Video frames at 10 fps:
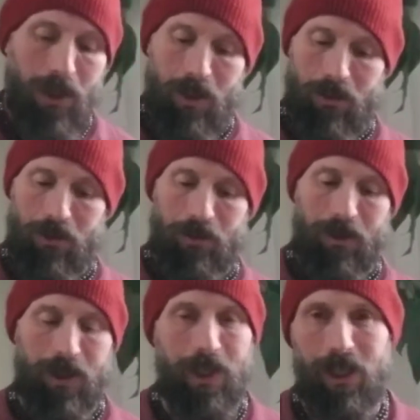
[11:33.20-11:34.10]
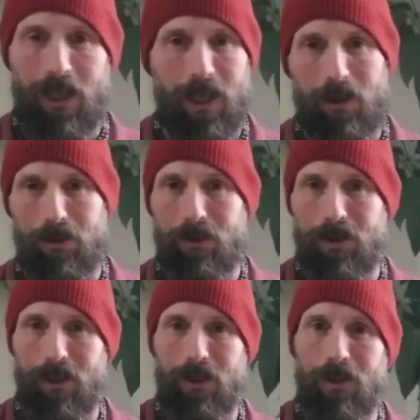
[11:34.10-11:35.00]
as soon as I got out, it
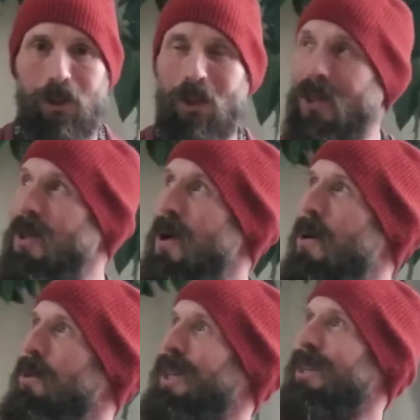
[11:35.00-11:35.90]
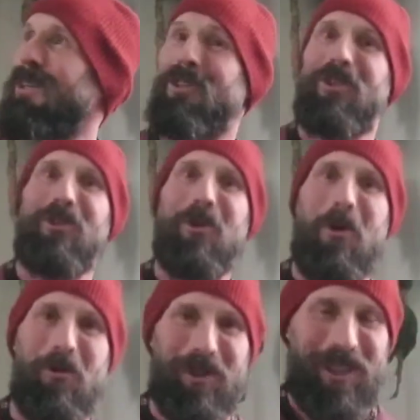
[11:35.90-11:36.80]
was like the snow here is
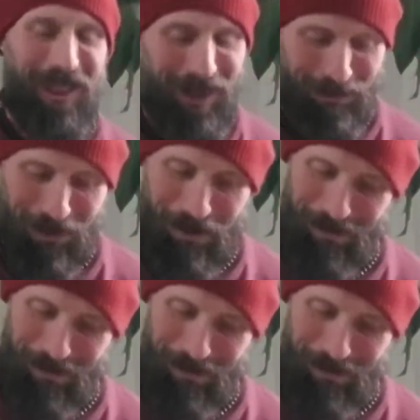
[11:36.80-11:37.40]
so deep. Oh